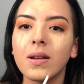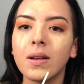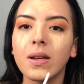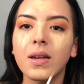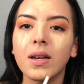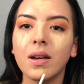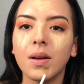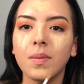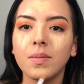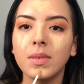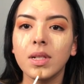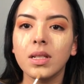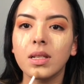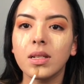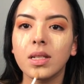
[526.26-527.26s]
Yeah,
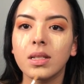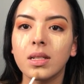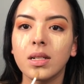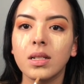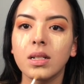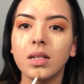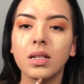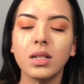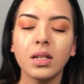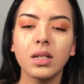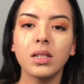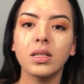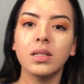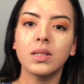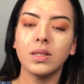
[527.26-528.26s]
this concealer. And
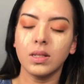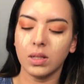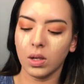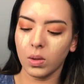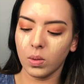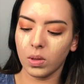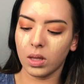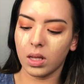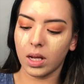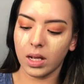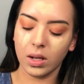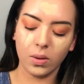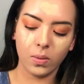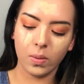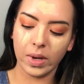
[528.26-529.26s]
it's so
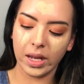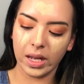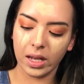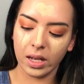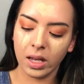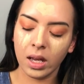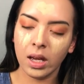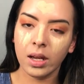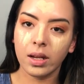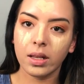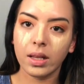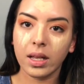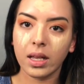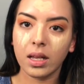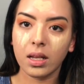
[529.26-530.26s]
lightweight.
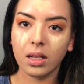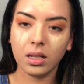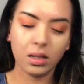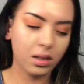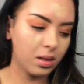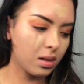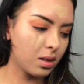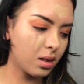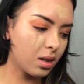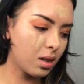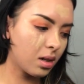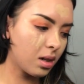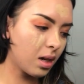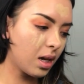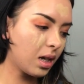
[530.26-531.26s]
Like,
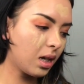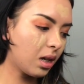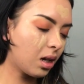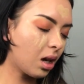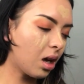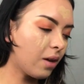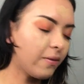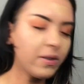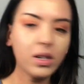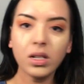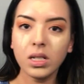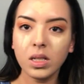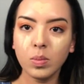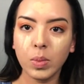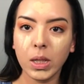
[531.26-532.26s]
it
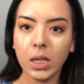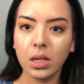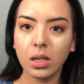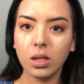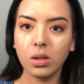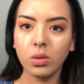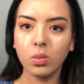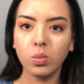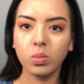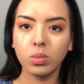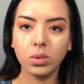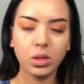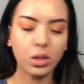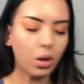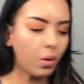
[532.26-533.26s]
covers, but you
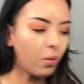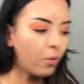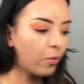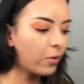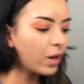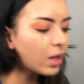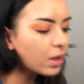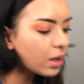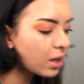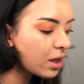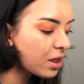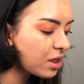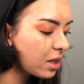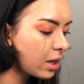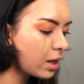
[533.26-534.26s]
don't feel a
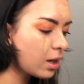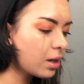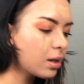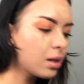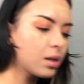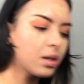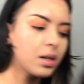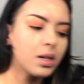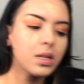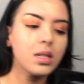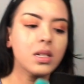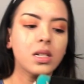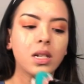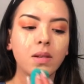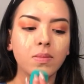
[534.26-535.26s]
thing. And the
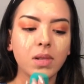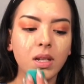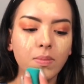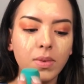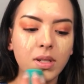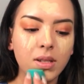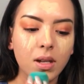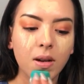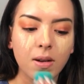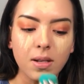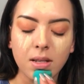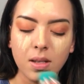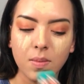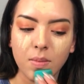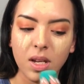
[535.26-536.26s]
Shape Tape is
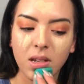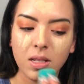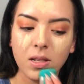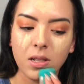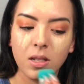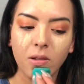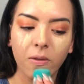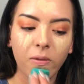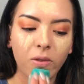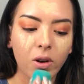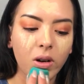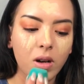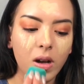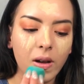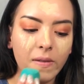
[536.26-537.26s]
awesome because it's full
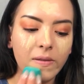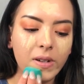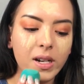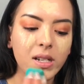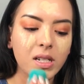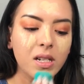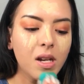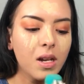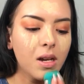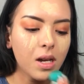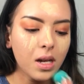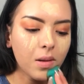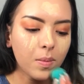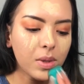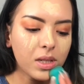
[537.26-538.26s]
coverage,
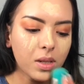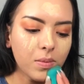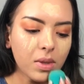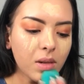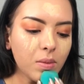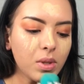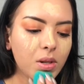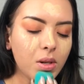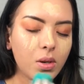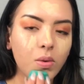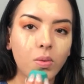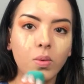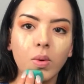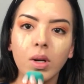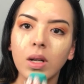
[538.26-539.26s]
but sometimes you
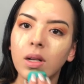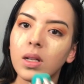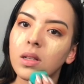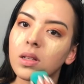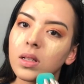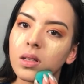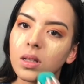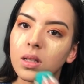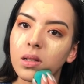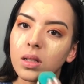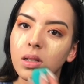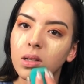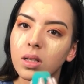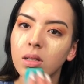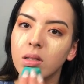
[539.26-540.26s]
don't want
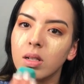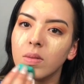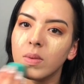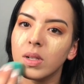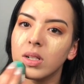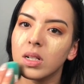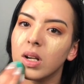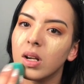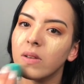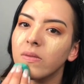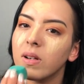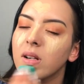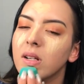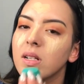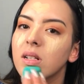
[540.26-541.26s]
so much
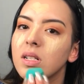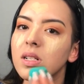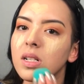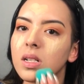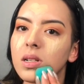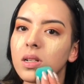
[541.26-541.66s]
coverage.